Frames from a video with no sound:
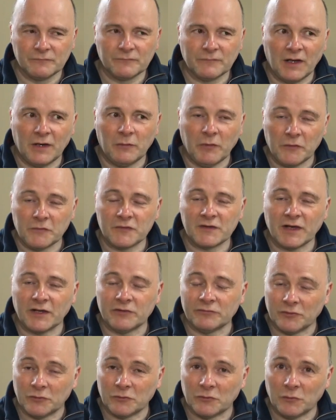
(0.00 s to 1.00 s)
I won't say a
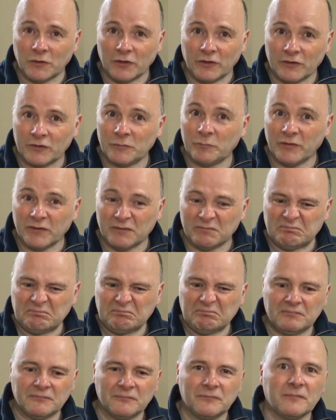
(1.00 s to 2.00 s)
rude word, but
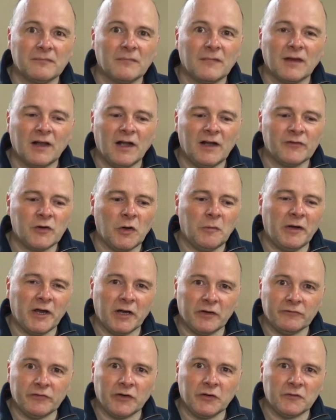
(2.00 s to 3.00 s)
I've got my
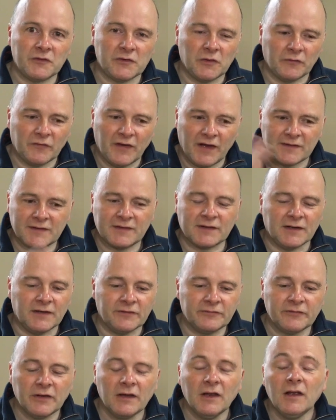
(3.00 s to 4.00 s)
own views on that
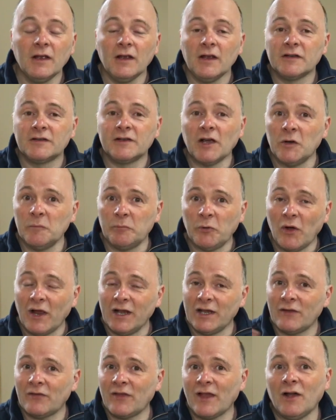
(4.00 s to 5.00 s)
stuff. Don't put
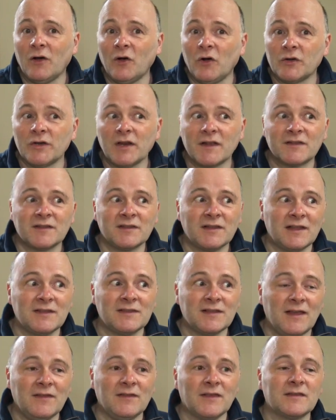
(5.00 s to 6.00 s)
any of that on.
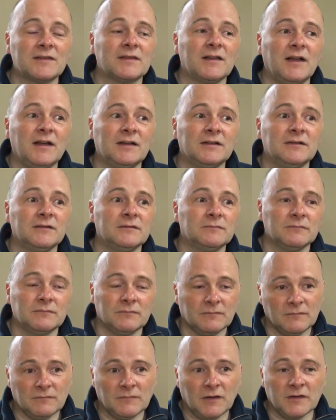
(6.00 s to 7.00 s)
Sit in the sun
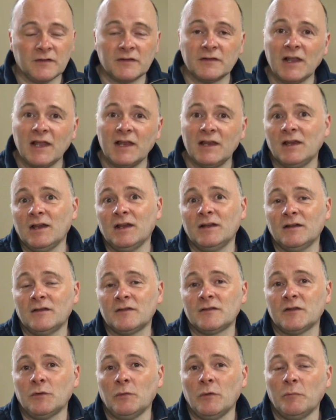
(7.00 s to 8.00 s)
as naked
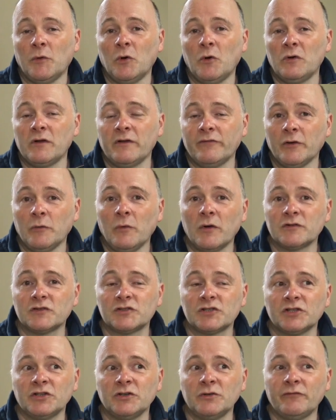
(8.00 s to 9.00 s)
as you were born if you want
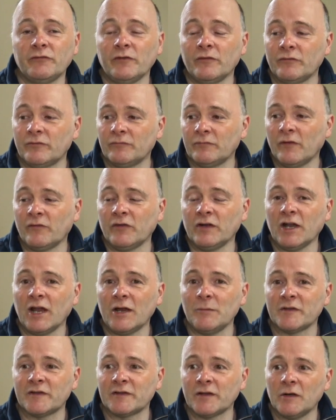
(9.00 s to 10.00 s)
to, if your
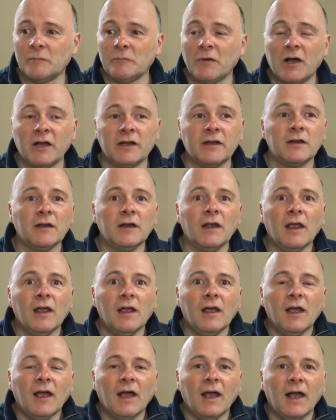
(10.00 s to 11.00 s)
neighbours don't mind.
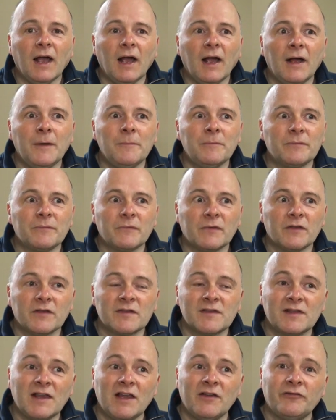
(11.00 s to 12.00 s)

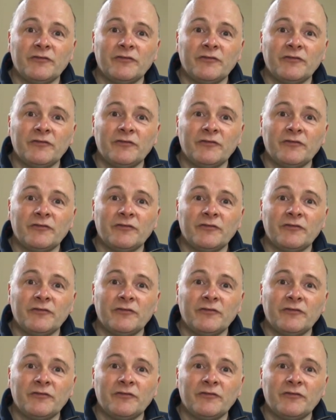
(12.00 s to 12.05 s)
Sit